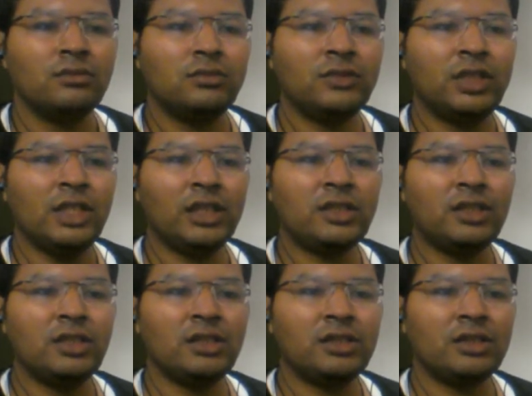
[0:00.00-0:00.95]
Next
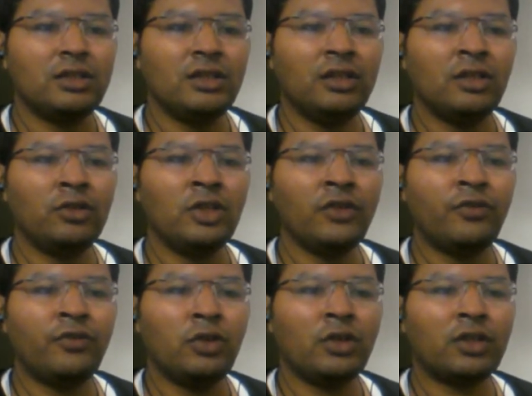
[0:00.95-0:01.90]
is around your
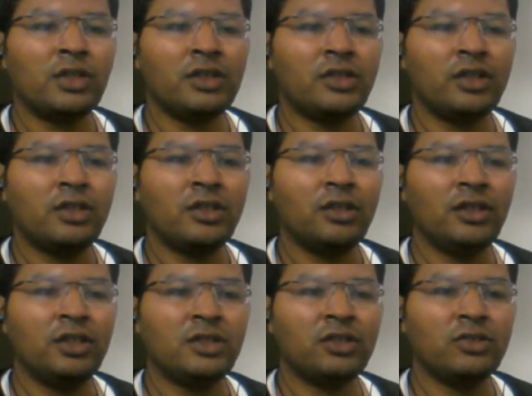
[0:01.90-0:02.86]
flow orchestrator.
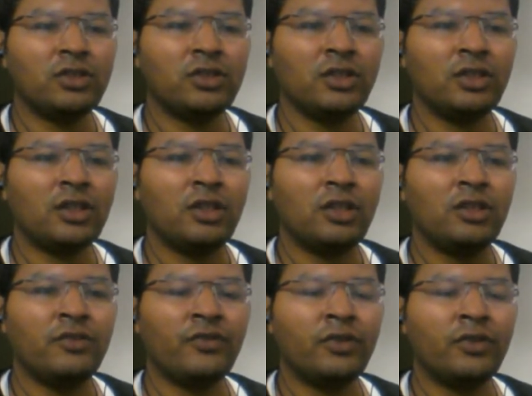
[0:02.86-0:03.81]
It's also another kind
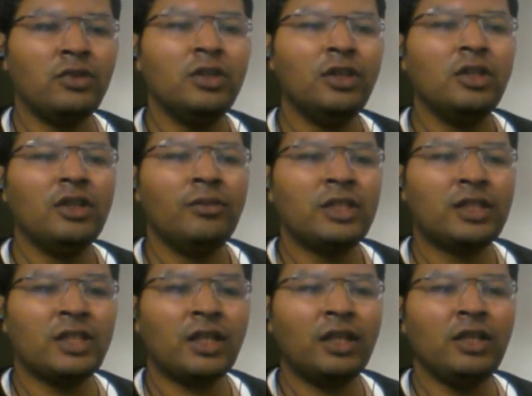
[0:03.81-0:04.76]
of flow.
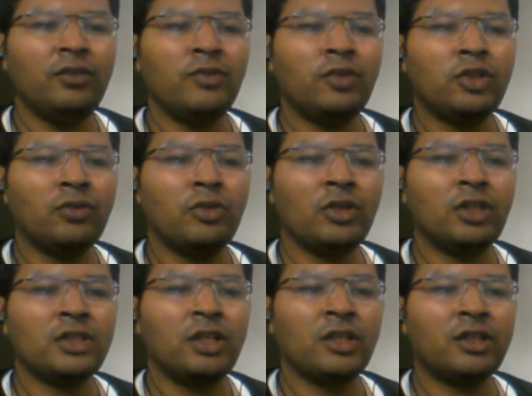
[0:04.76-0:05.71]
Basically, what you want
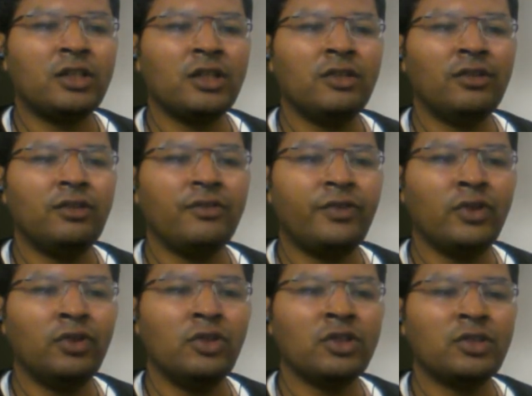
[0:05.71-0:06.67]
is like
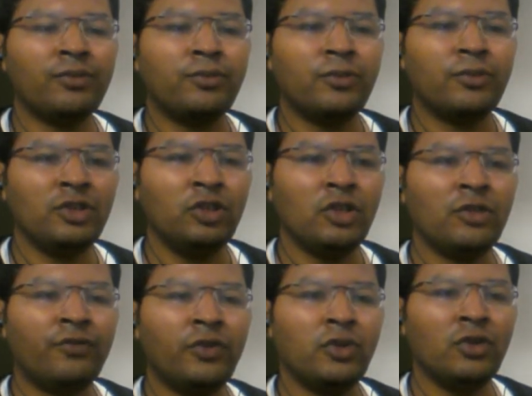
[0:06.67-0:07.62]
flows of
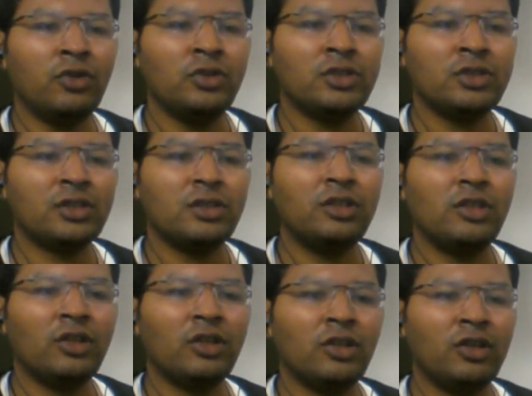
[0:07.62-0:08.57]
your flows
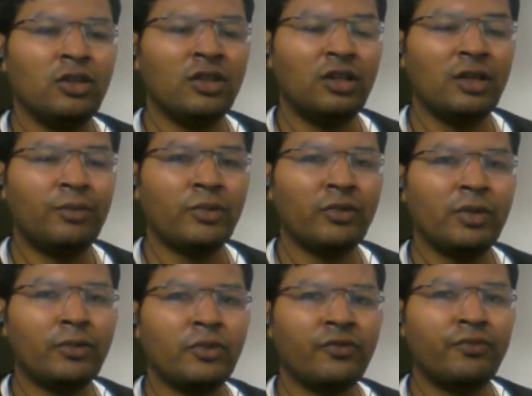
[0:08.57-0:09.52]
or
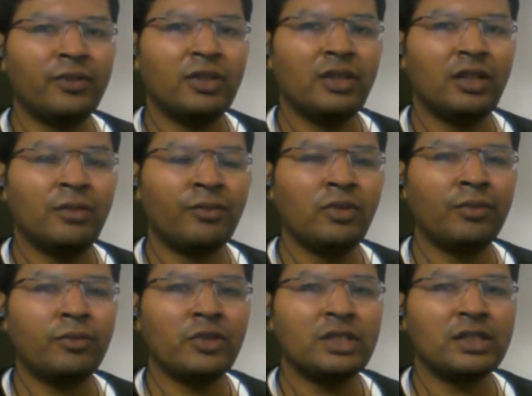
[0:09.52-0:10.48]
approval
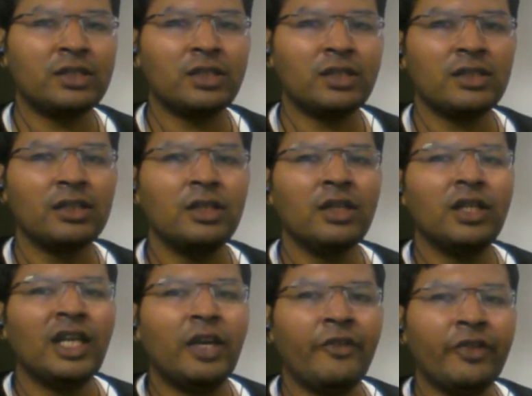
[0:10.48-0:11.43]
processes.
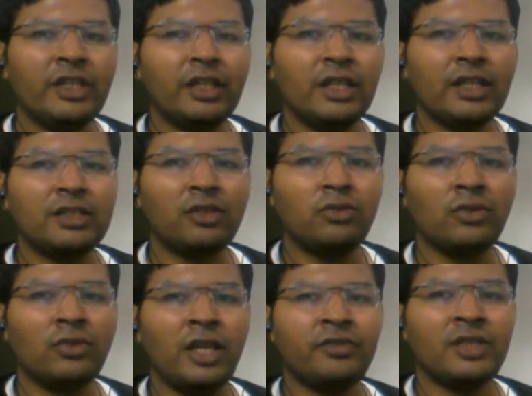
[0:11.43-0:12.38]
Everything has their
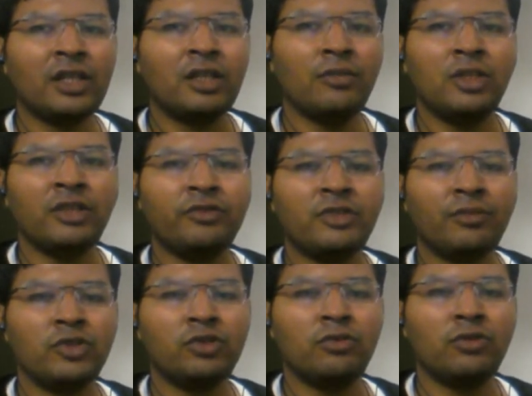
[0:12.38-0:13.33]
own life cycle. But if
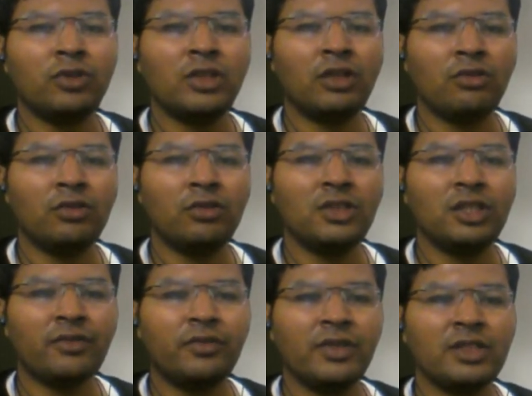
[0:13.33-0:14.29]
suppose you want to control the
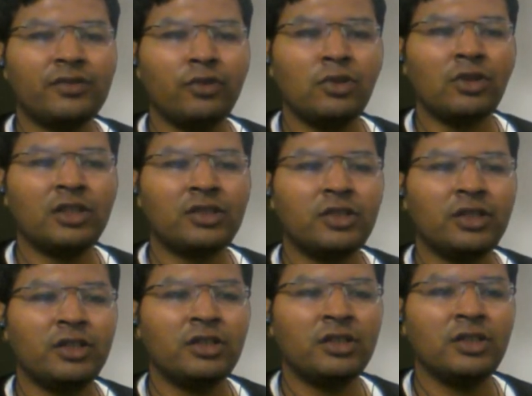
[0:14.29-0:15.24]
sequence, flow
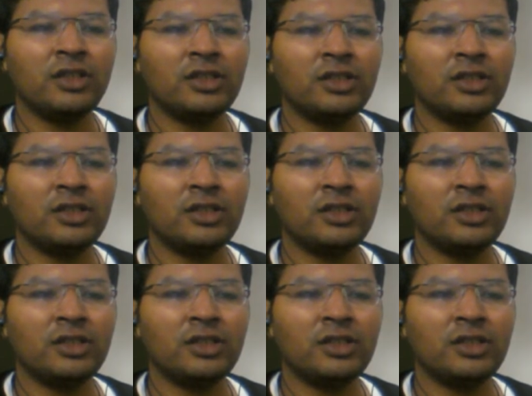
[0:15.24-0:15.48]
orchestrator